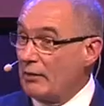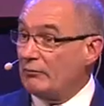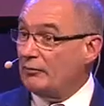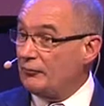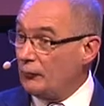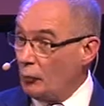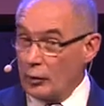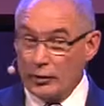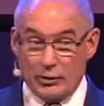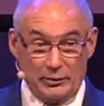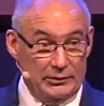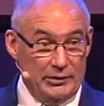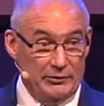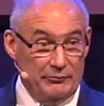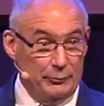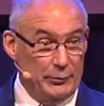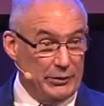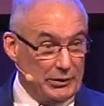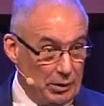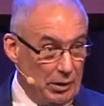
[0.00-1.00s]
a forklift?
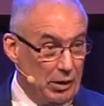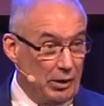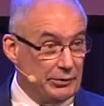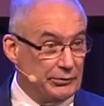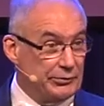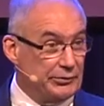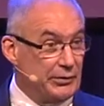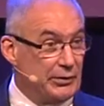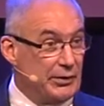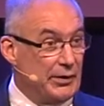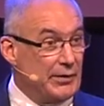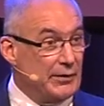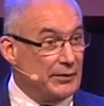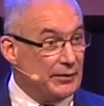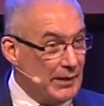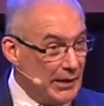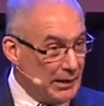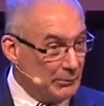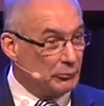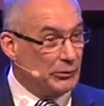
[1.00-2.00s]
Because
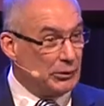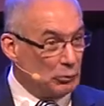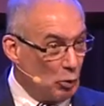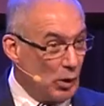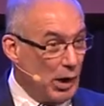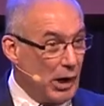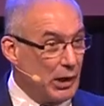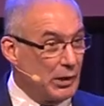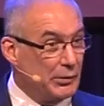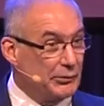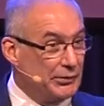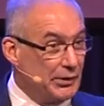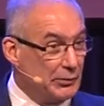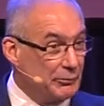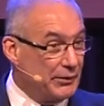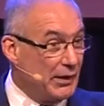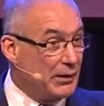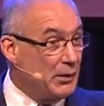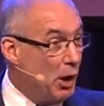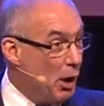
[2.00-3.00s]
that requires that
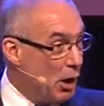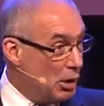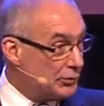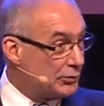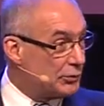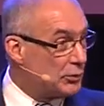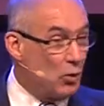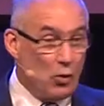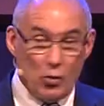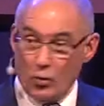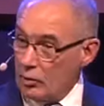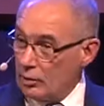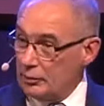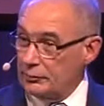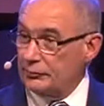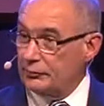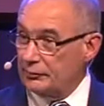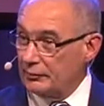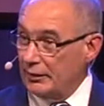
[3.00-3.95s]
they honk their horns